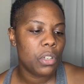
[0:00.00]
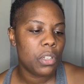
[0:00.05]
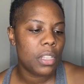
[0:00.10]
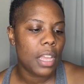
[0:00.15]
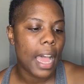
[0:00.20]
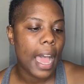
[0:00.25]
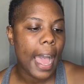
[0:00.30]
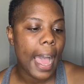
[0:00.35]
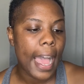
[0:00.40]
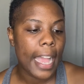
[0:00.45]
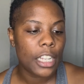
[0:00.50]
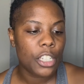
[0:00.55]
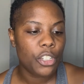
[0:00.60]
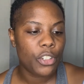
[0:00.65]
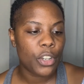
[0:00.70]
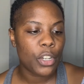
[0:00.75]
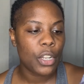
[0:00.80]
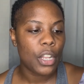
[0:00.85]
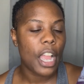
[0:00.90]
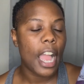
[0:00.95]
the
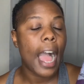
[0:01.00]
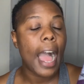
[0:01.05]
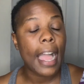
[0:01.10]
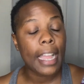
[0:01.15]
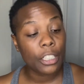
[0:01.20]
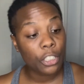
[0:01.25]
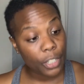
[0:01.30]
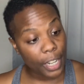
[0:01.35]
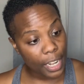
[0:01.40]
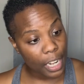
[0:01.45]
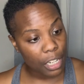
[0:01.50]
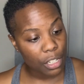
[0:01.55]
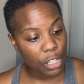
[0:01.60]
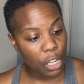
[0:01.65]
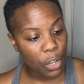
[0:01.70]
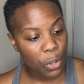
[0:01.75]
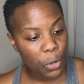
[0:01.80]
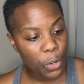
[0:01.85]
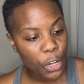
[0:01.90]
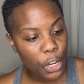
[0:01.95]
hydrating
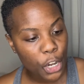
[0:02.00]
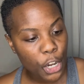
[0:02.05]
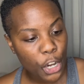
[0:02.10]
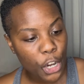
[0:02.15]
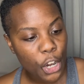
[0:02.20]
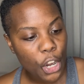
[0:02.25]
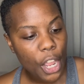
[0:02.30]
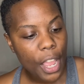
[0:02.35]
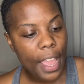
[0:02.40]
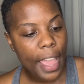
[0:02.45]
toner,